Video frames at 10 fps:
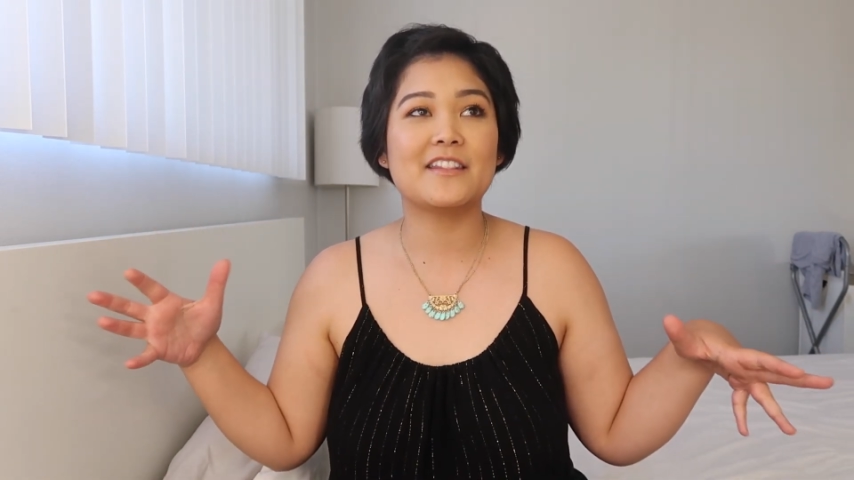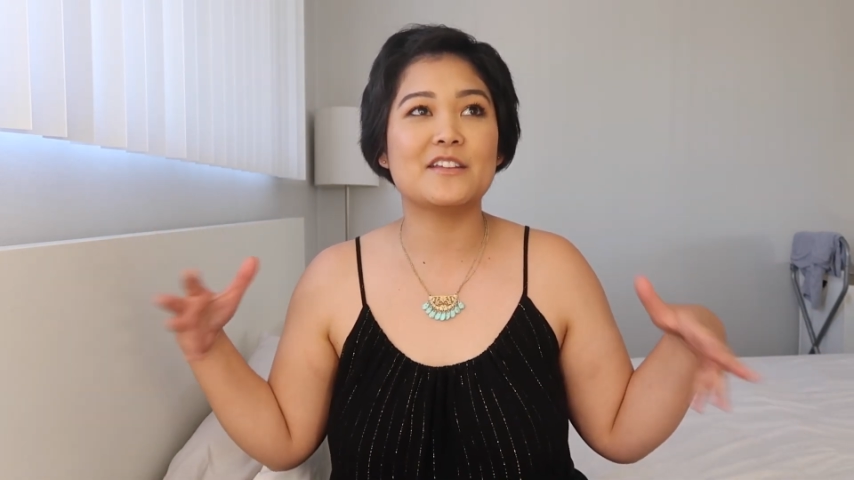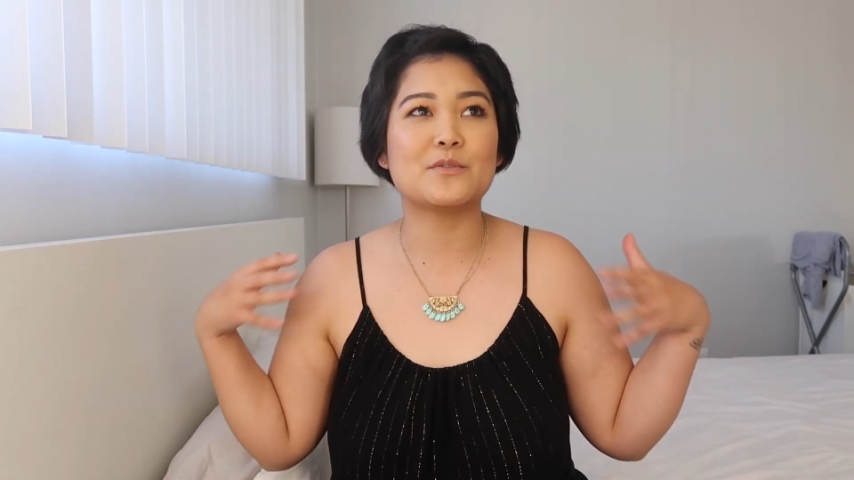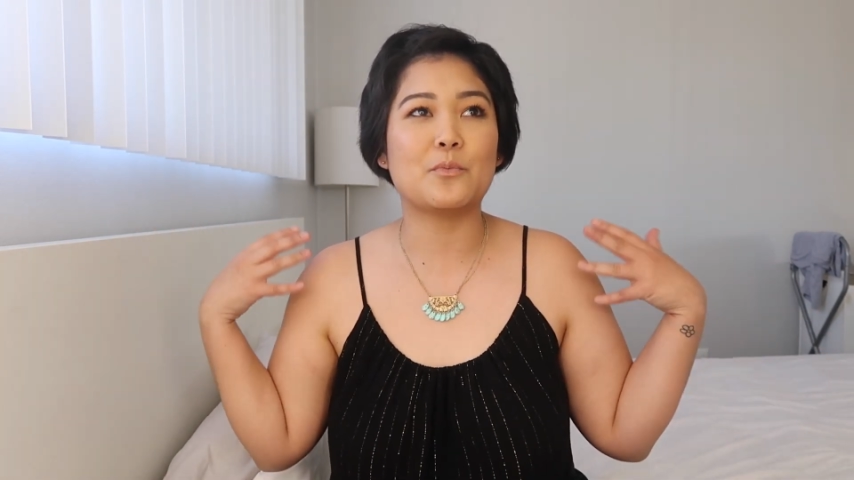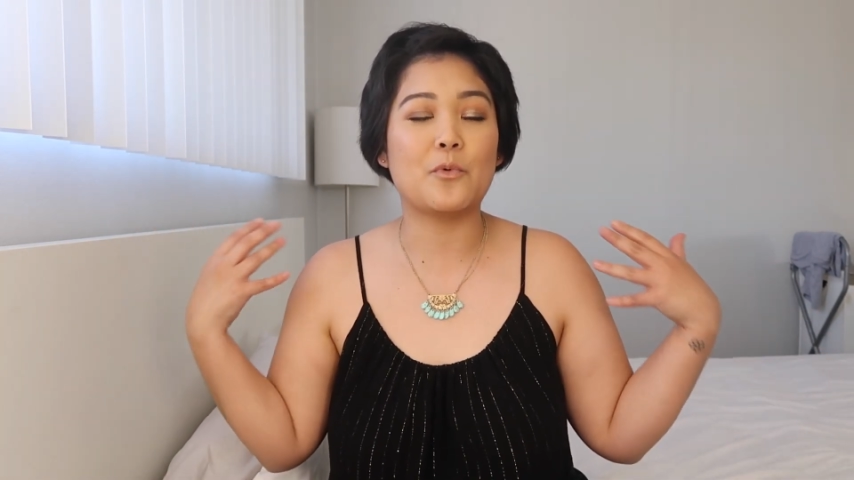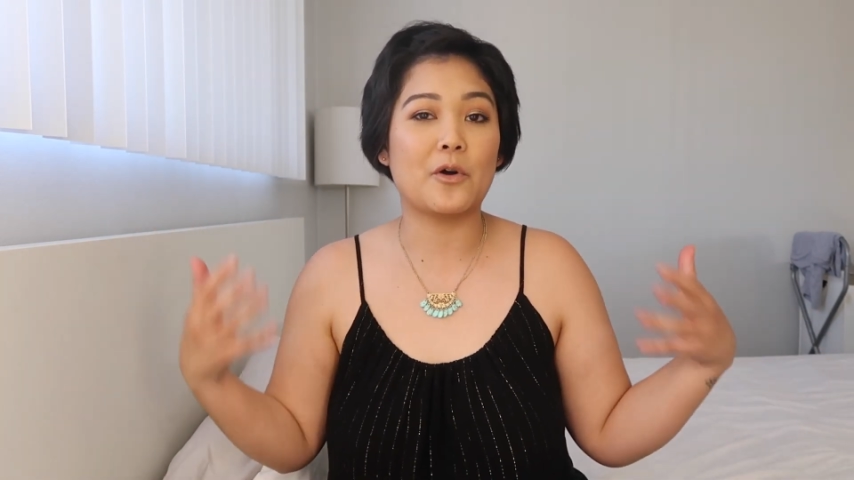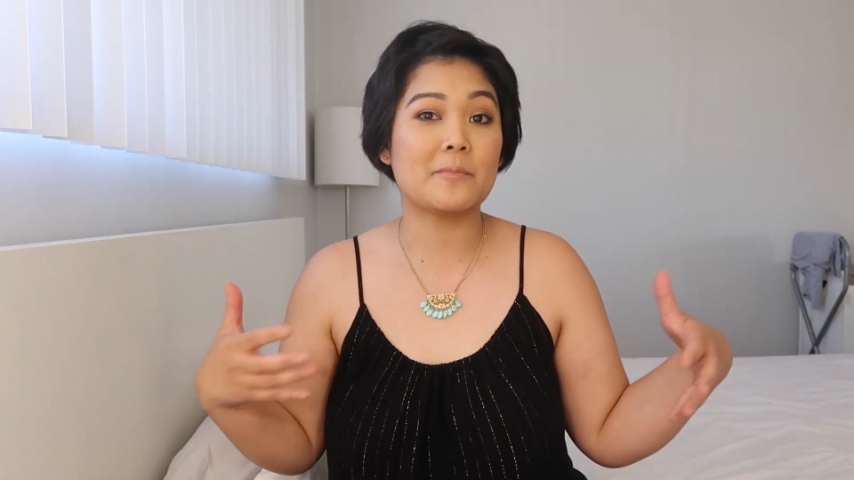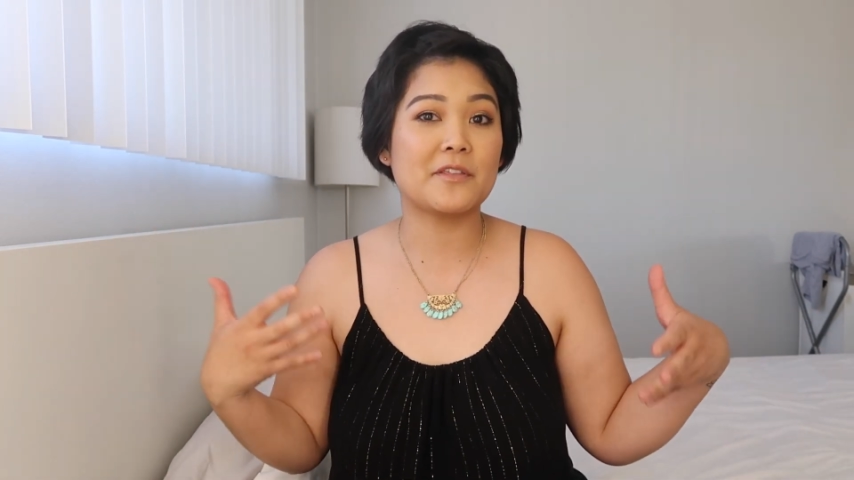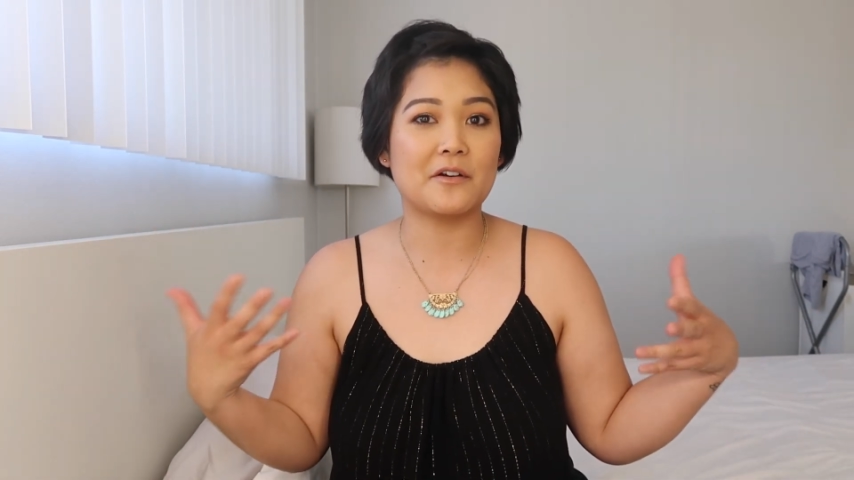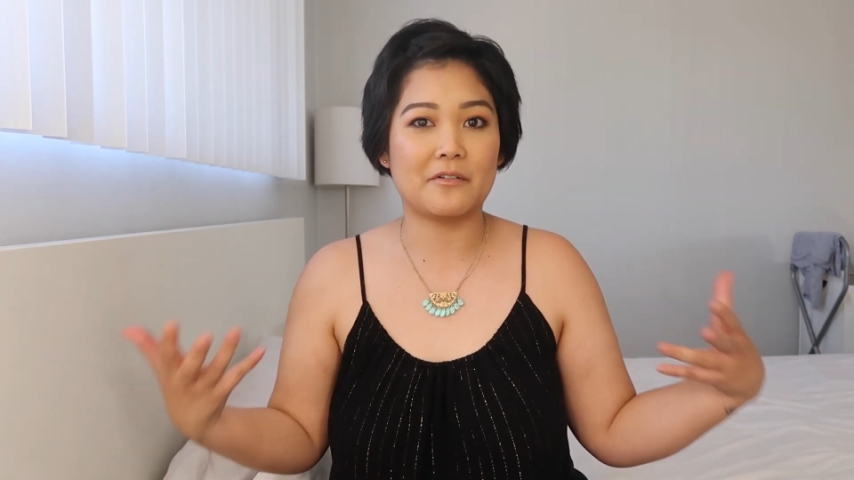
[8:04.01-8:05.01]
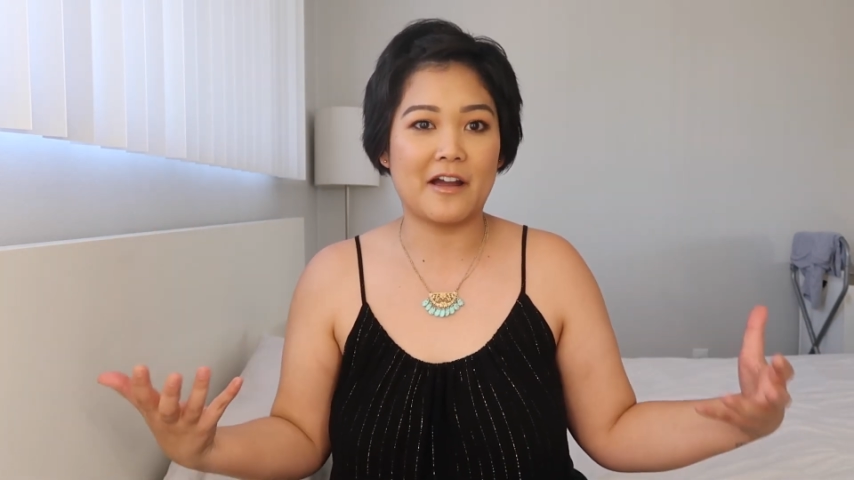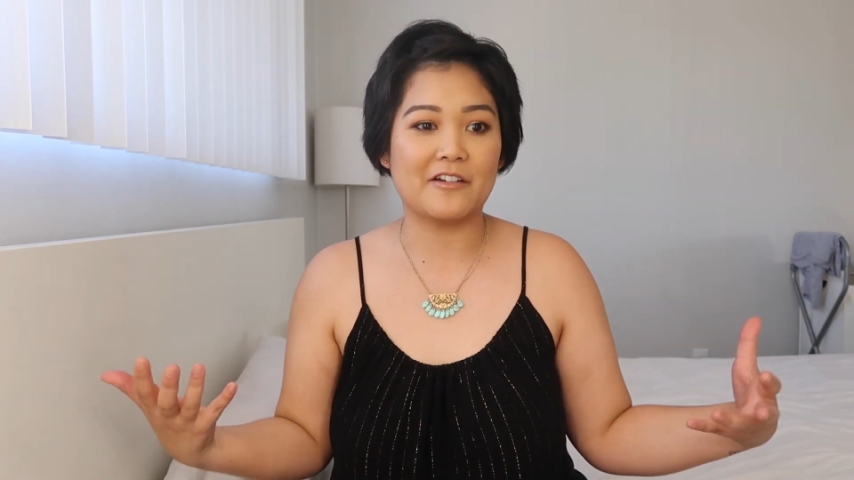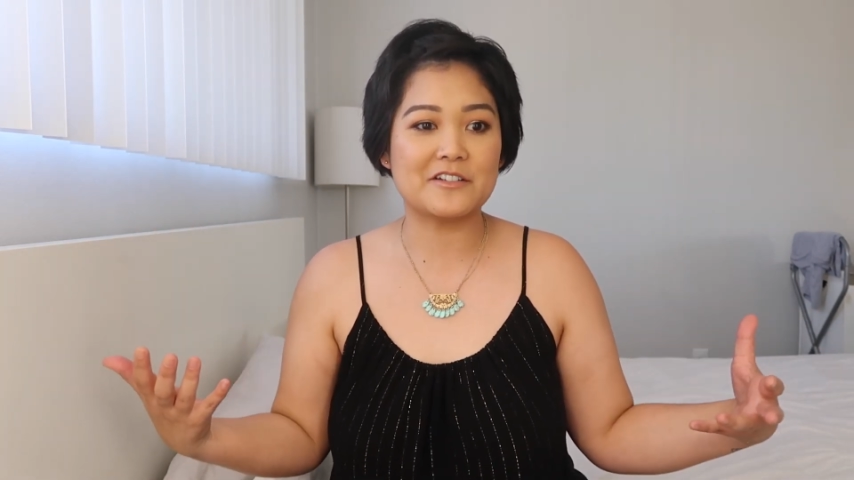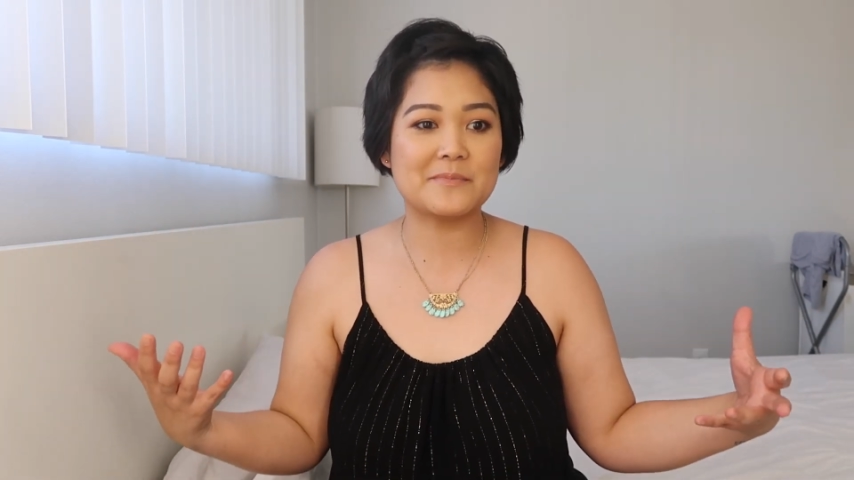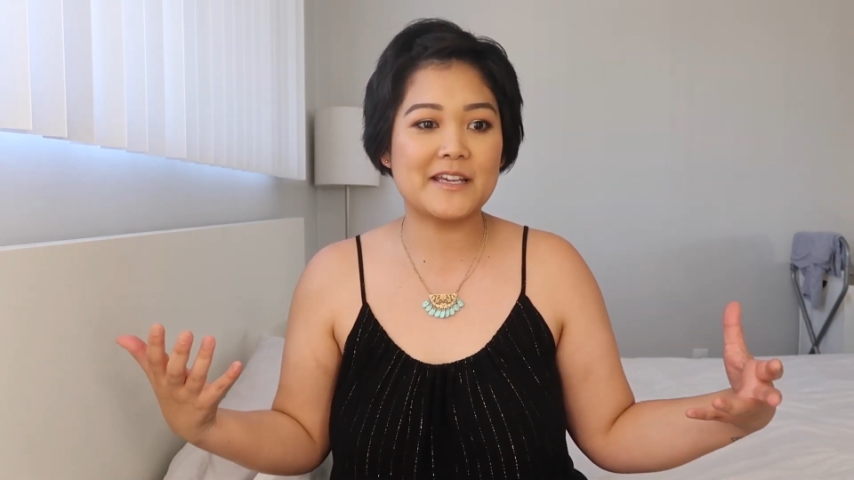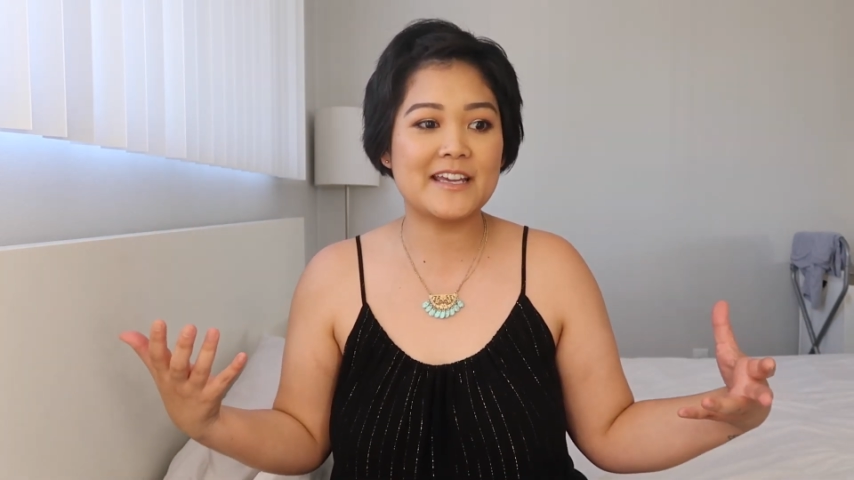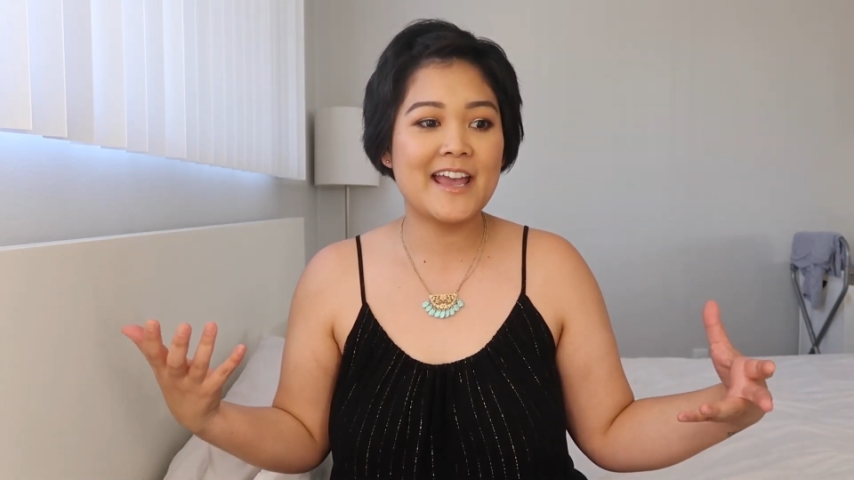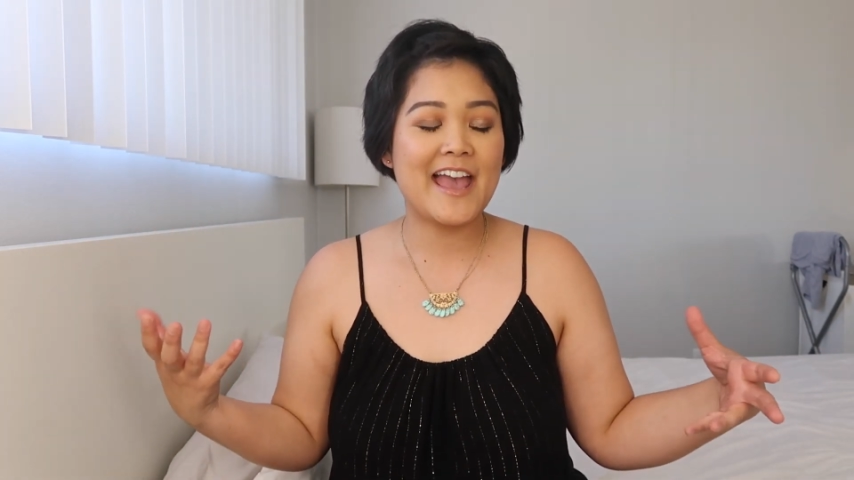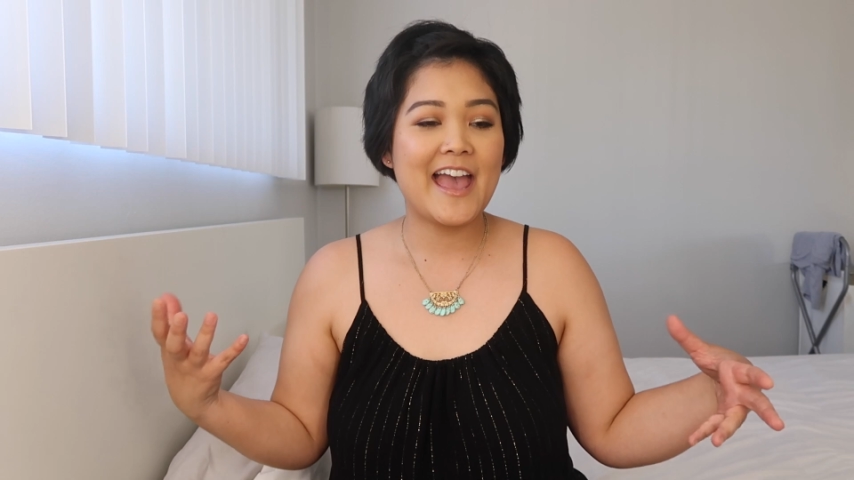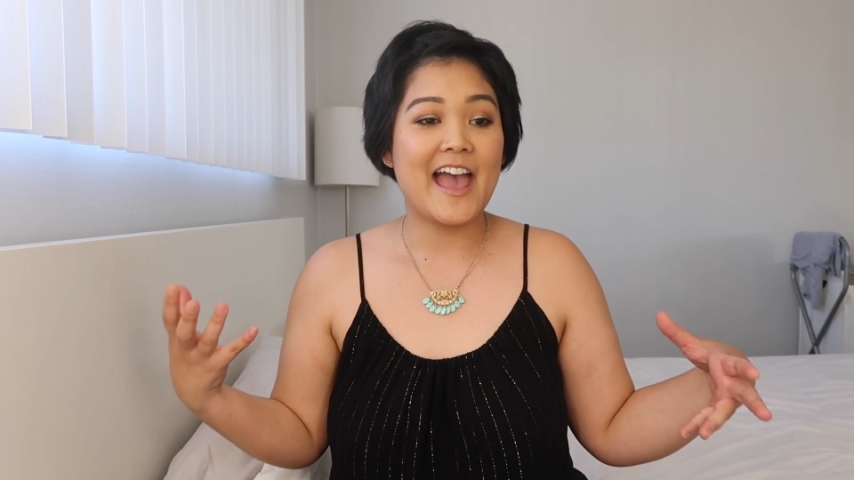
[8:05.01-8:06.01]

this warmth around me,